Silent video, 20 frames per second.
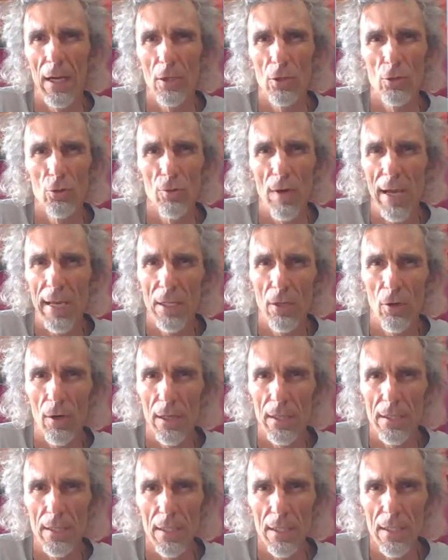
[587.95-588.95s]
great
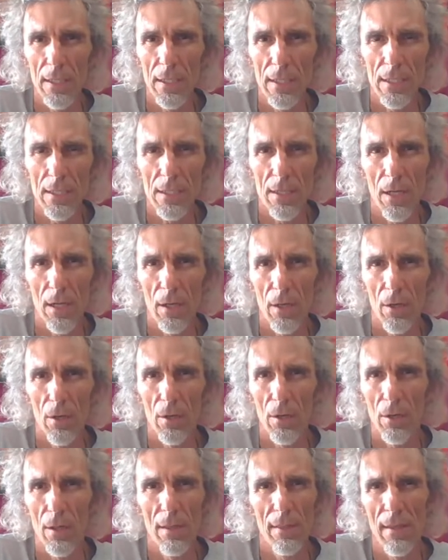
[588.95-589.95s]
idea,
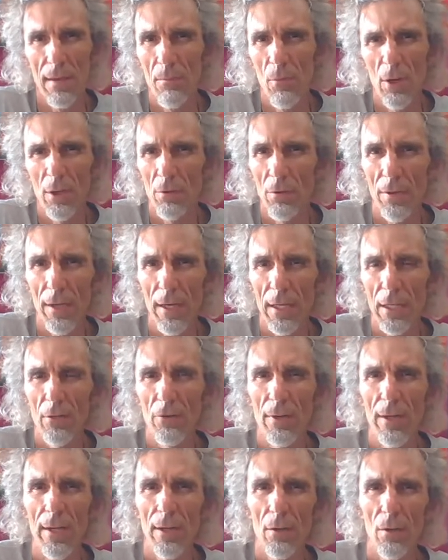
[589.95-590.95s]
and they might not hang
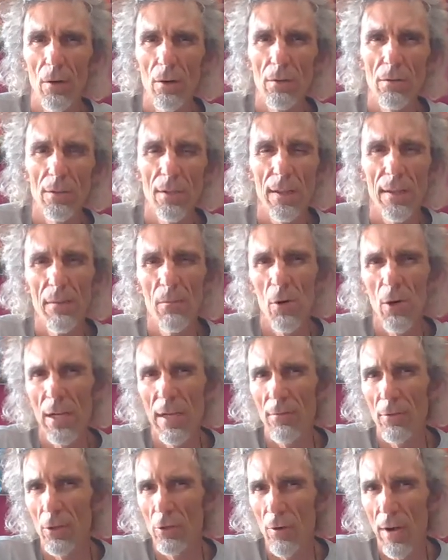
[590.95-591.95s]
around long, so they might
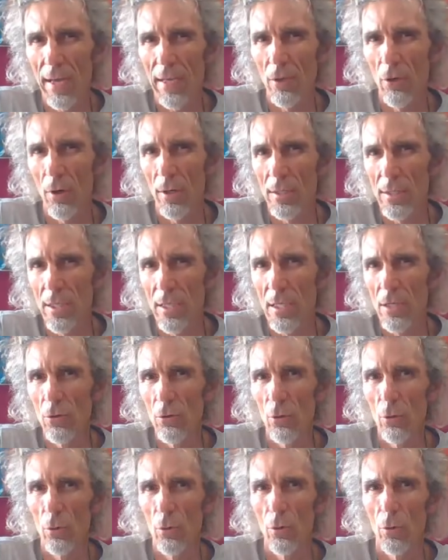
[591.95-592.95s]
have a great idea,
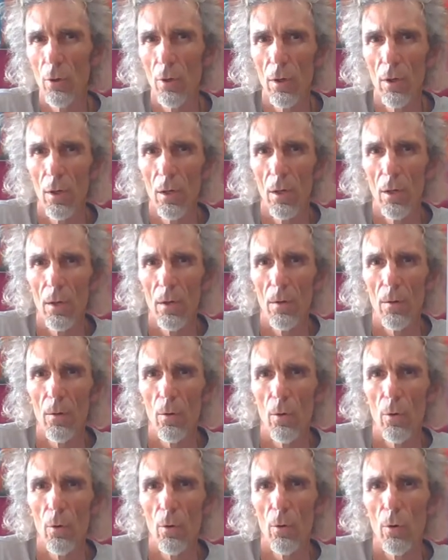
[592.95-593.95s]
or
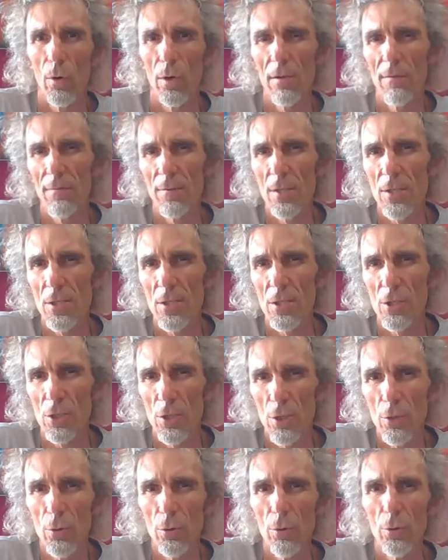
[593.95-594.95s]
if this is
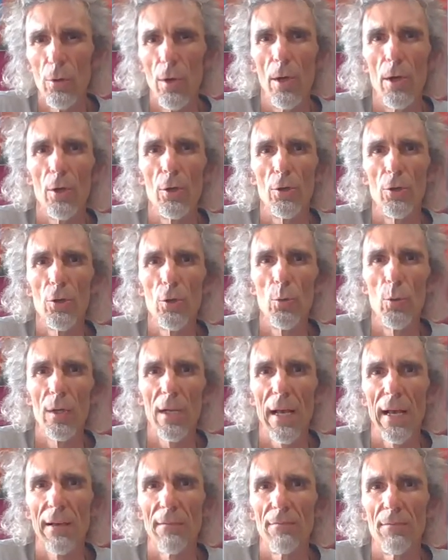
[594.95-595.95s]
you will
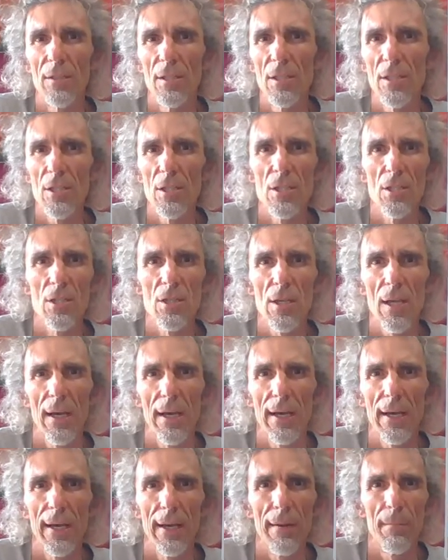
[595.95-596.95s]
have this
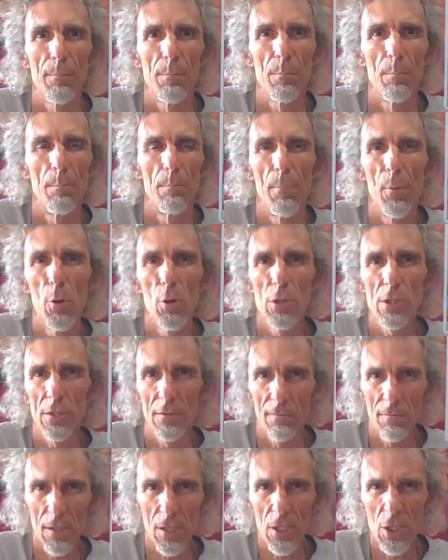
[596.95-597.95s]
burst
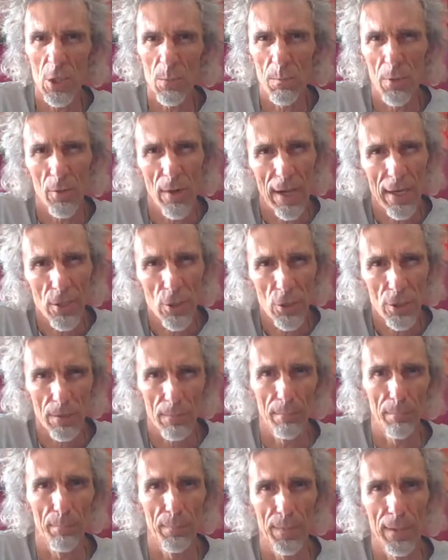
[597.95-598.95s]
of
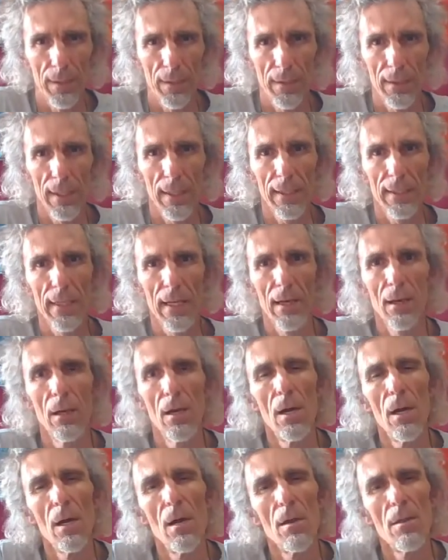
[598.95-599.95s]
inspiration. Okay, now
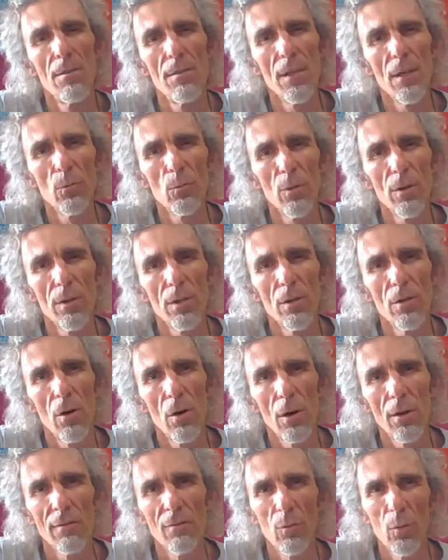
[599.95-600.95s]
thing with the
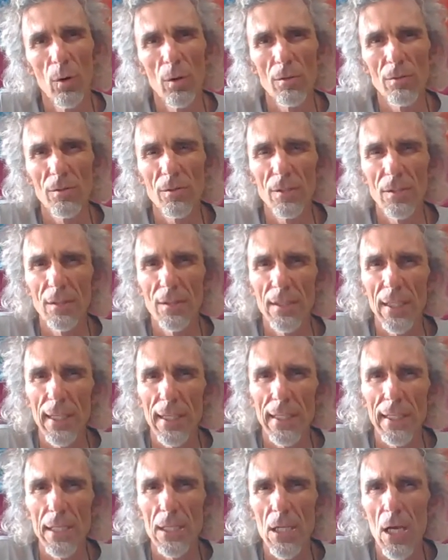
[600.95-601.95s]
Knight of Wands is
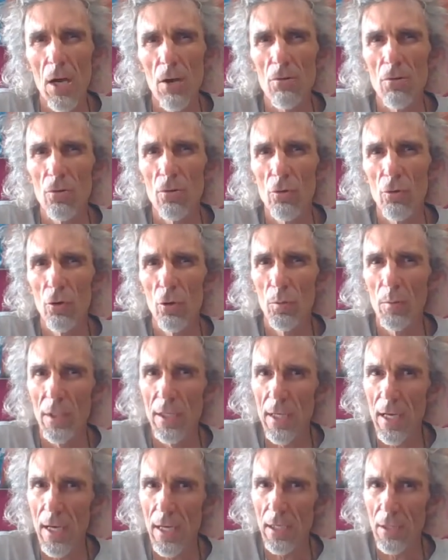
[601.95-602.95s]
they don't normally
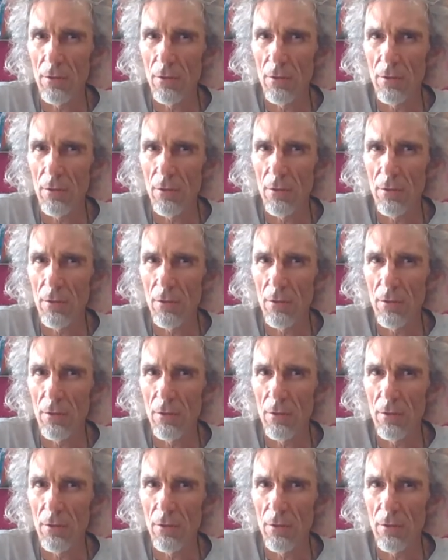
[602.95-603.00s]
hang